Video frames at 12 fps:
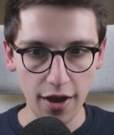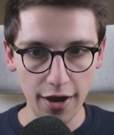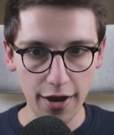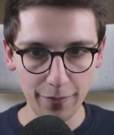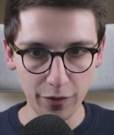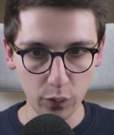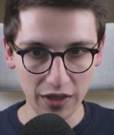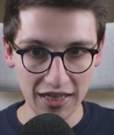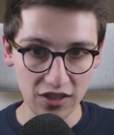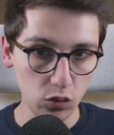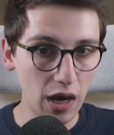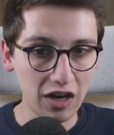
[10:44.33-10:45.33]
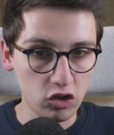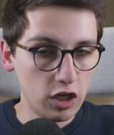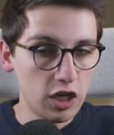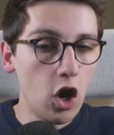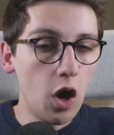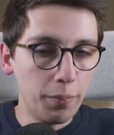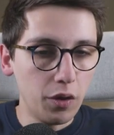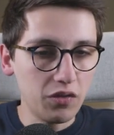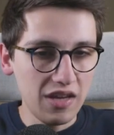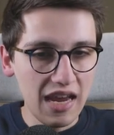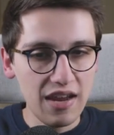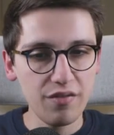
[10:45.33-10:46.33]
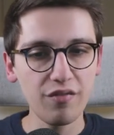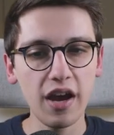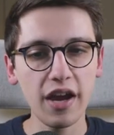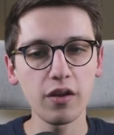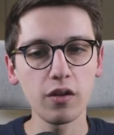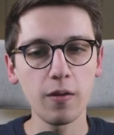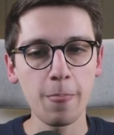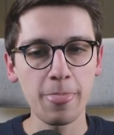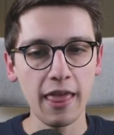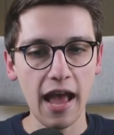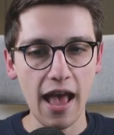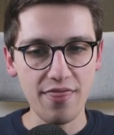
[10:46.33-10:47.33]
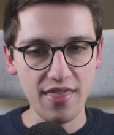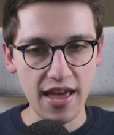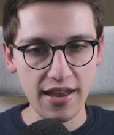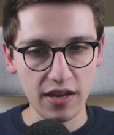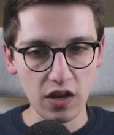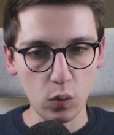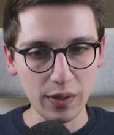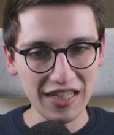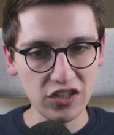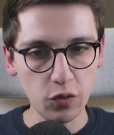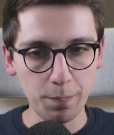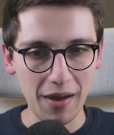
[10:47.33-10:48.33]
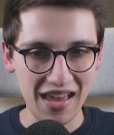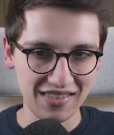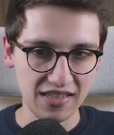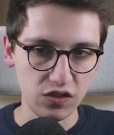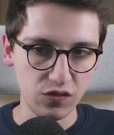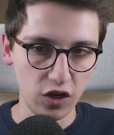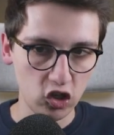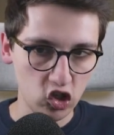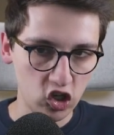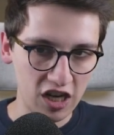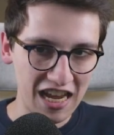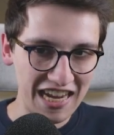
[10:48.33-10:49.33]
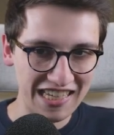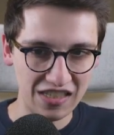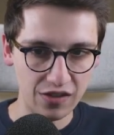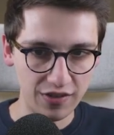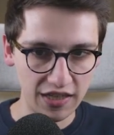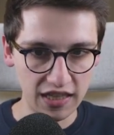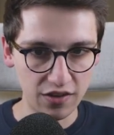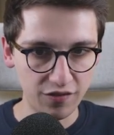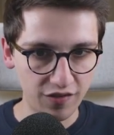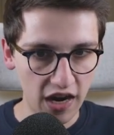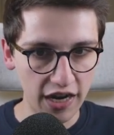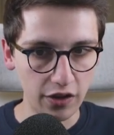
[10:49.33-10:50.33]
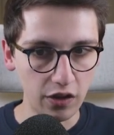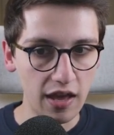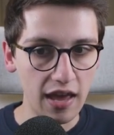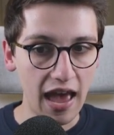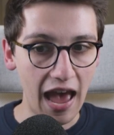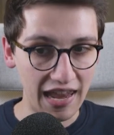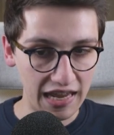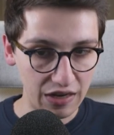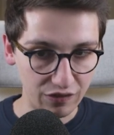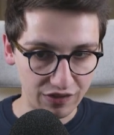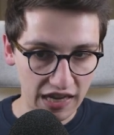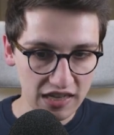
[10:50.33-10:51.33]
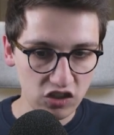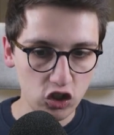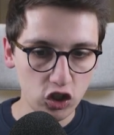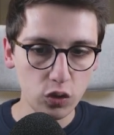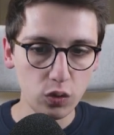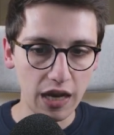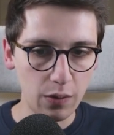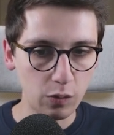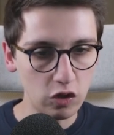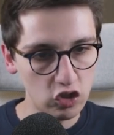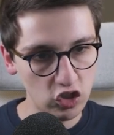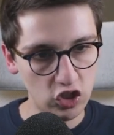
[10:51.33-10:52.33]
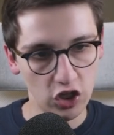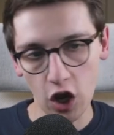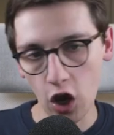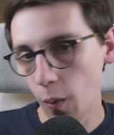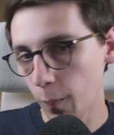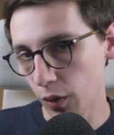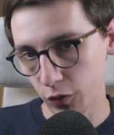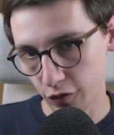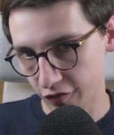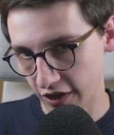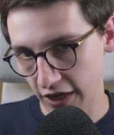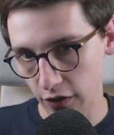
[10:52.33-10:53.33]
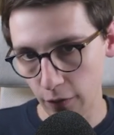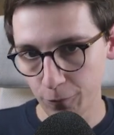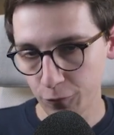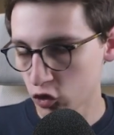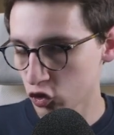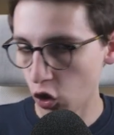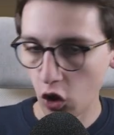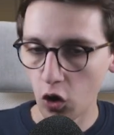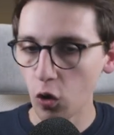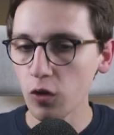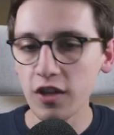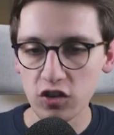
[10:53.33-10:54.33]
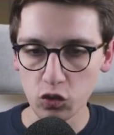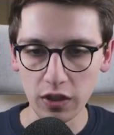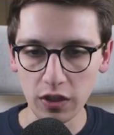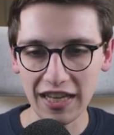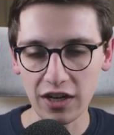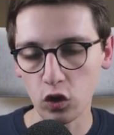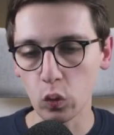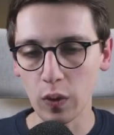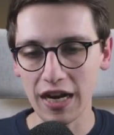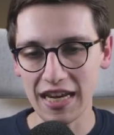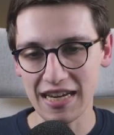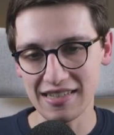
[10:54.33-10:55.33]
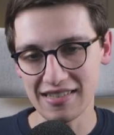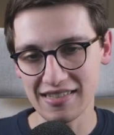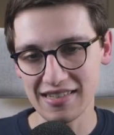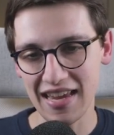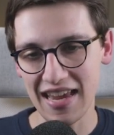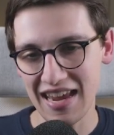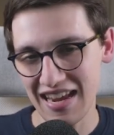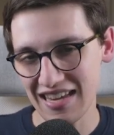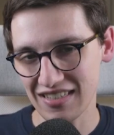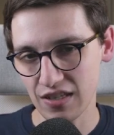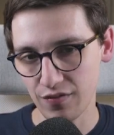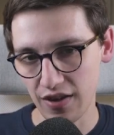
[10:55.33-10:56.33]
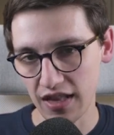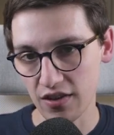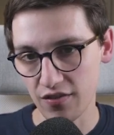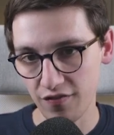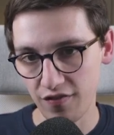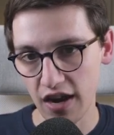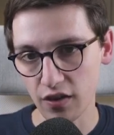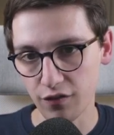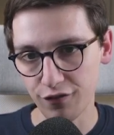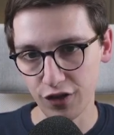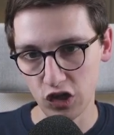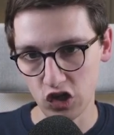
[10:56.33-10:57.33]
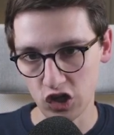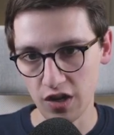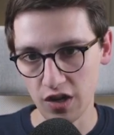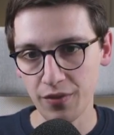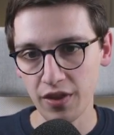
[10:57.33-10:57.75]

We need to actually upload a file, and then we need to pass this function isValidFile. And if that is true, then we're just going to upload the file. So all that's really in our way is this isValidFile function.